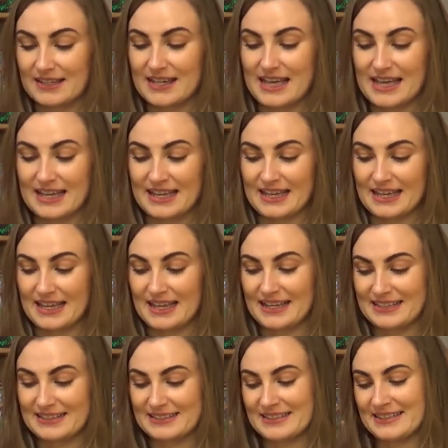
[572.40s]

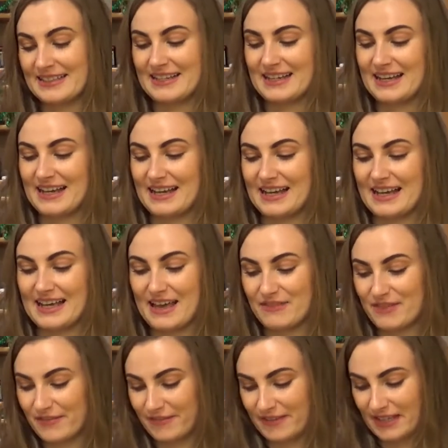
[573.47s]
And I
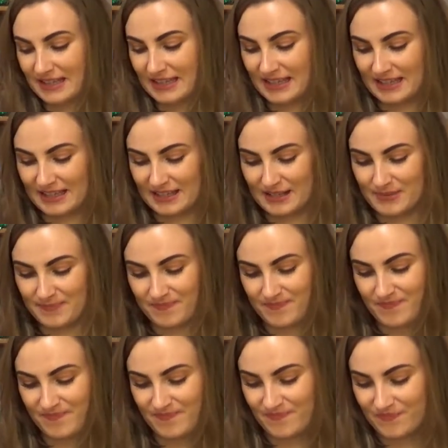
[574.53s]
have a feeling
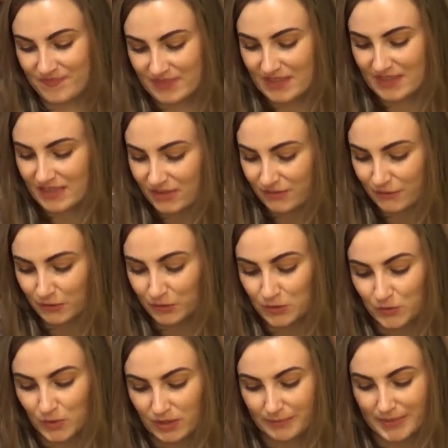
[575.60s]
that the food
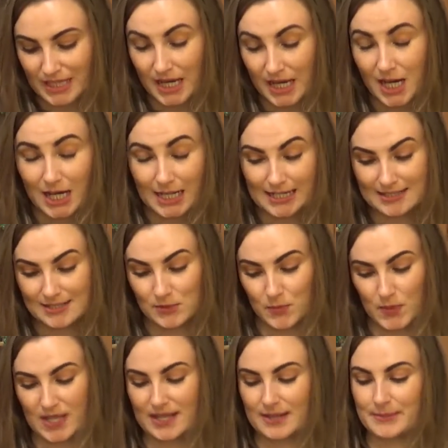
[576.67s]
will be hot as
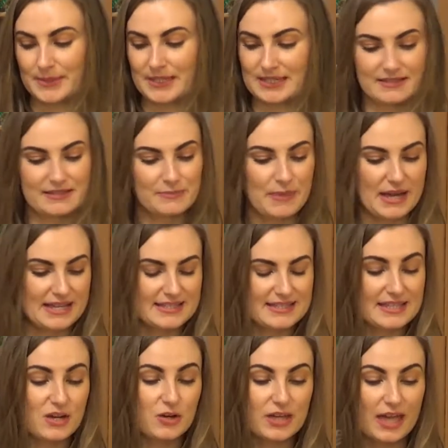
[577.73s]
well, meaning
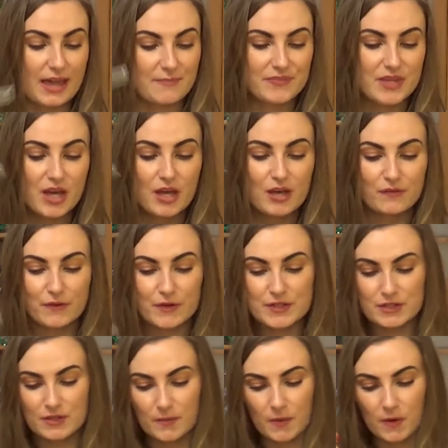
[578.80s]
spicy. Okay,
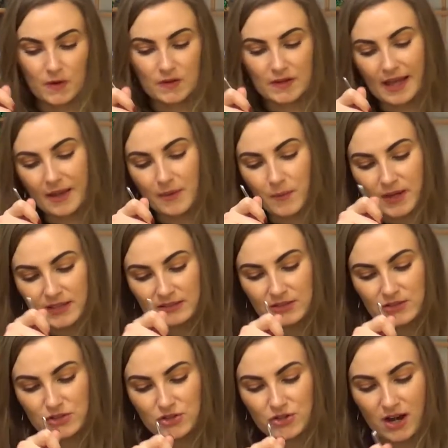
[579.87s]
first of all, I want to
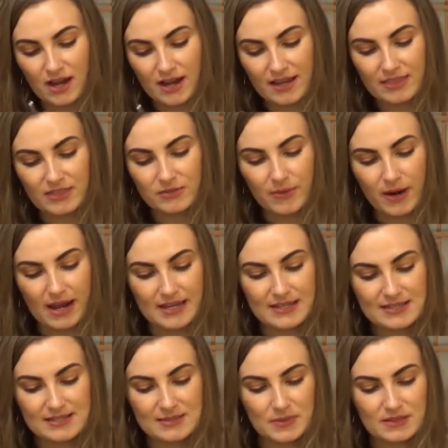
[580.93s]
try the
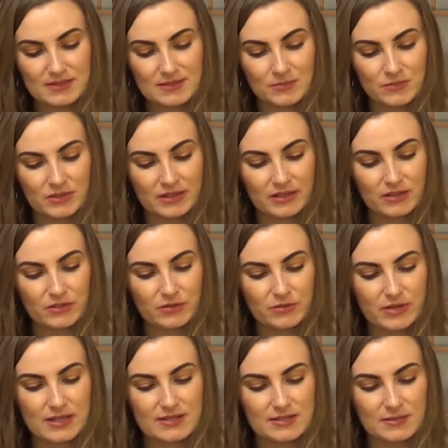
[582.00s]
rice because I'm really
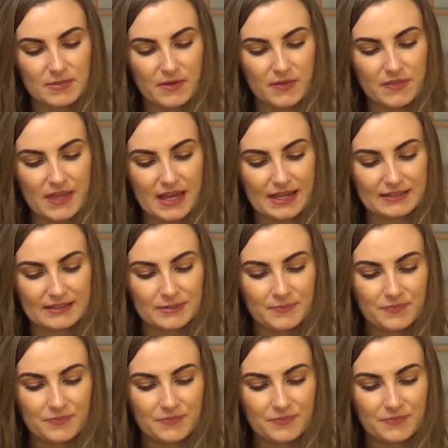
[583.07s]
curious about that.